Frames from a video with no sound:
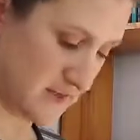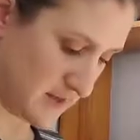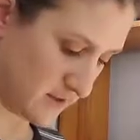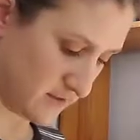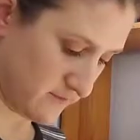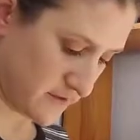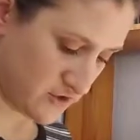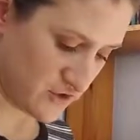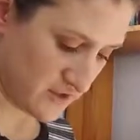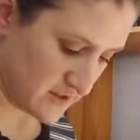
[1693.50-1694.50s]
not going to
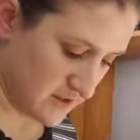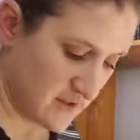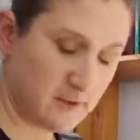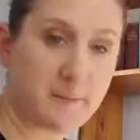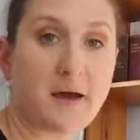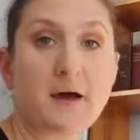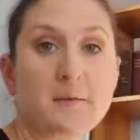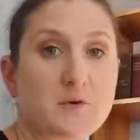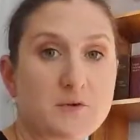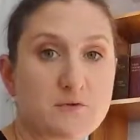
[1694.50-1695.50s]
finish it. My
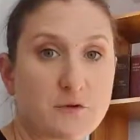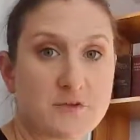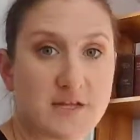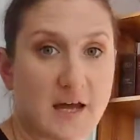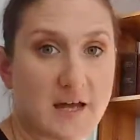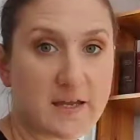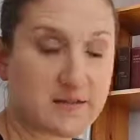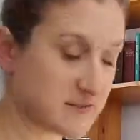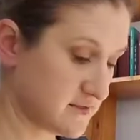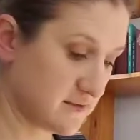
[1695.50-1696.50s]
Utmost for His
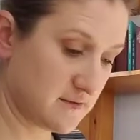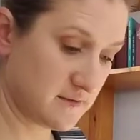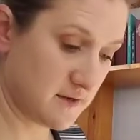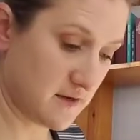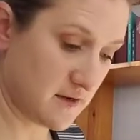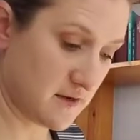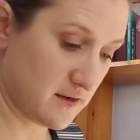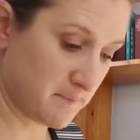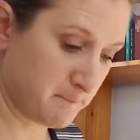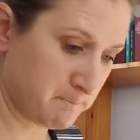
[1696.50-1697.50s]
Highest.
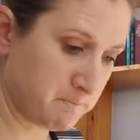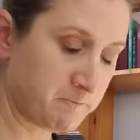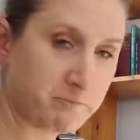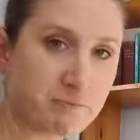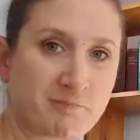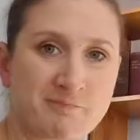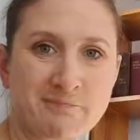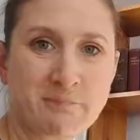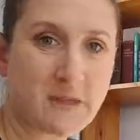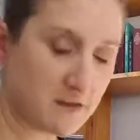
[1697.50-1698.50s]
Um,
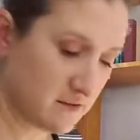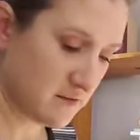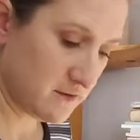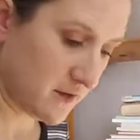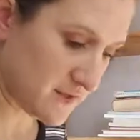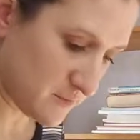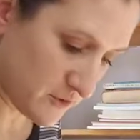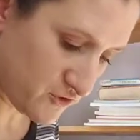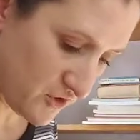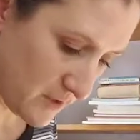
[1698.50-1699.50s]

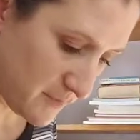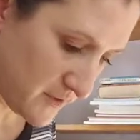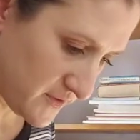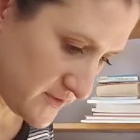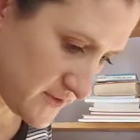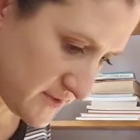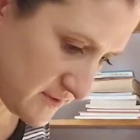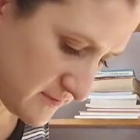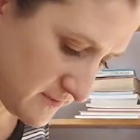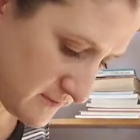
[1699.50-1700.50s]
Oswald Chambers.
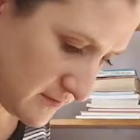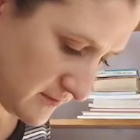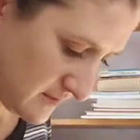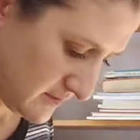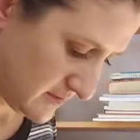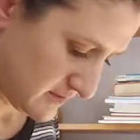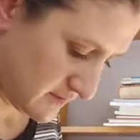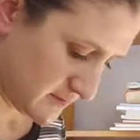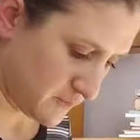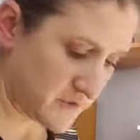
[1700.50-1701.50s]

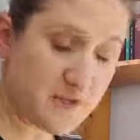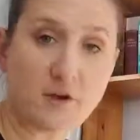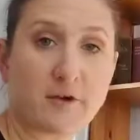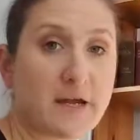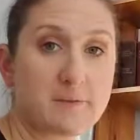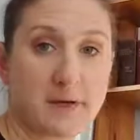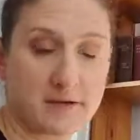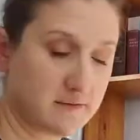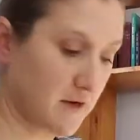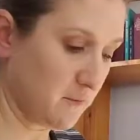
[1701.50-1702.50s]
One's alright,
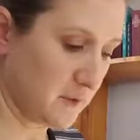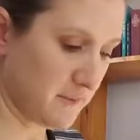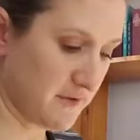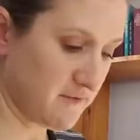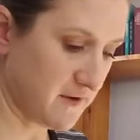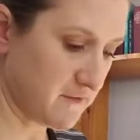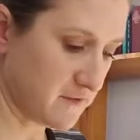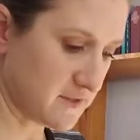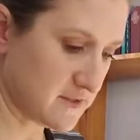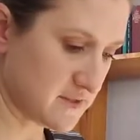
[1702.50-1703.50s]
but not one of my
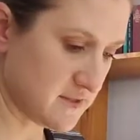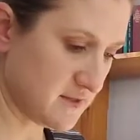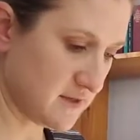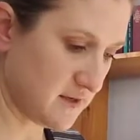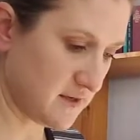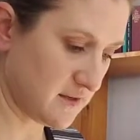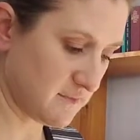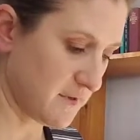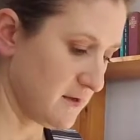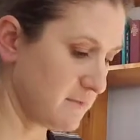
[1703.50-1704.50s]
favorites.
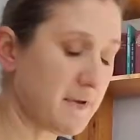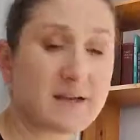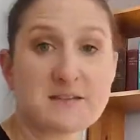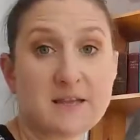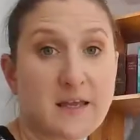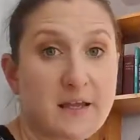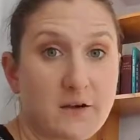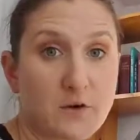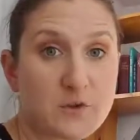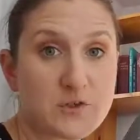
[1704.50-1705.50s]
Um, Max
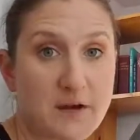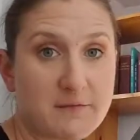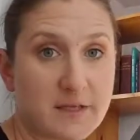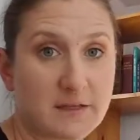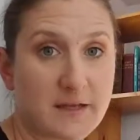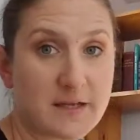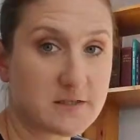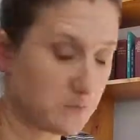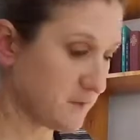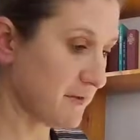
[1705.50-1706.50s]
Lucado, Traveling
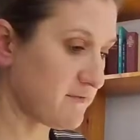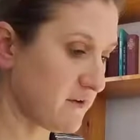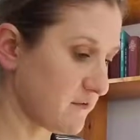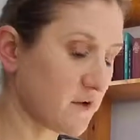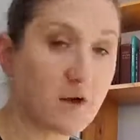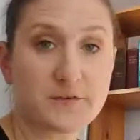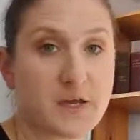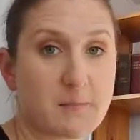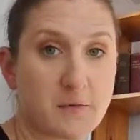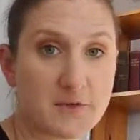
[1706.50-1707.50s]
Light, one of my favorite
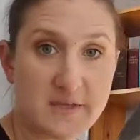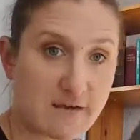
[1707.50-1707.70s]
all-time books